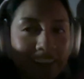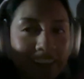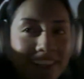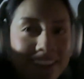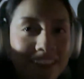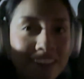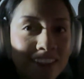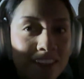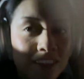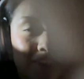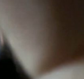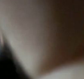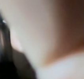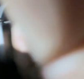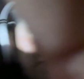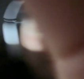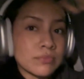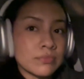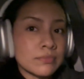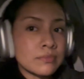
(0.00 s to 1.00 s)
I'm
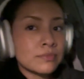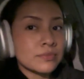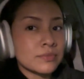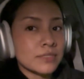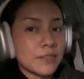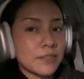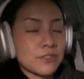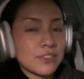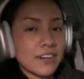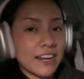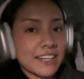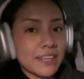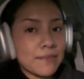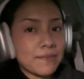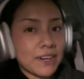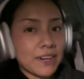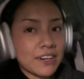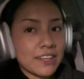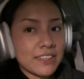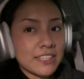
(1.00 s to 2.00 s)
trying to get
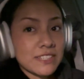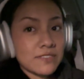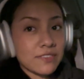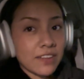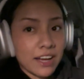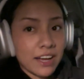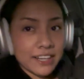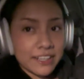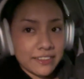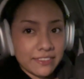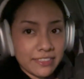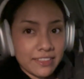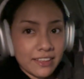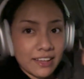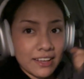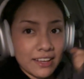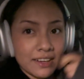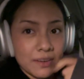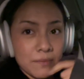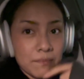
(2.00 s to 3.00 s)
better at this vlogging
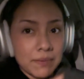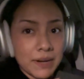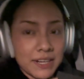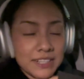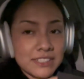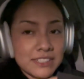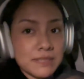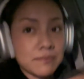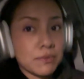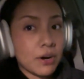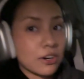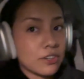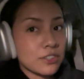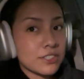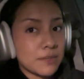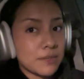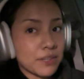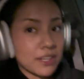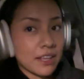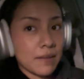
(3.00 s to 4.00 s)
thing, but tomorrow should
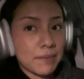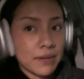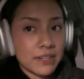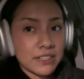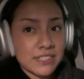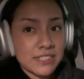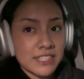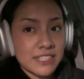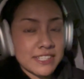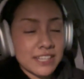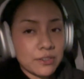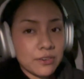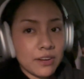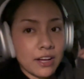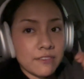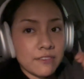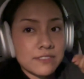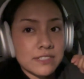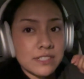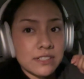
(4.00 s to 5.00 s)
be a lot better since I don't
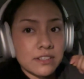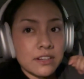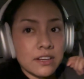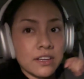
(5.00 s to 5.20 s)
have to,